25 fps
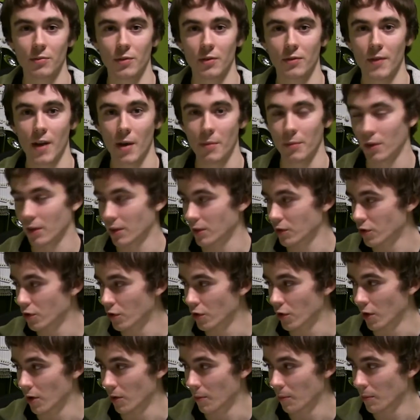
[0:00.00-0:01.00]
with Vampiric
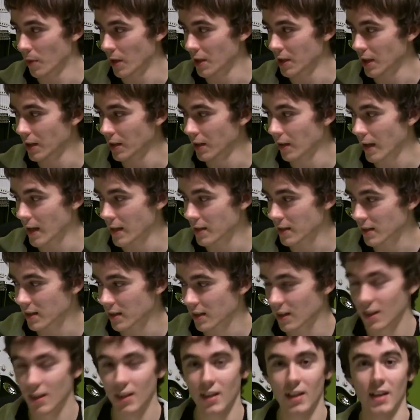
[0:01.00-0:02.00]
Tutor, but nonetheless,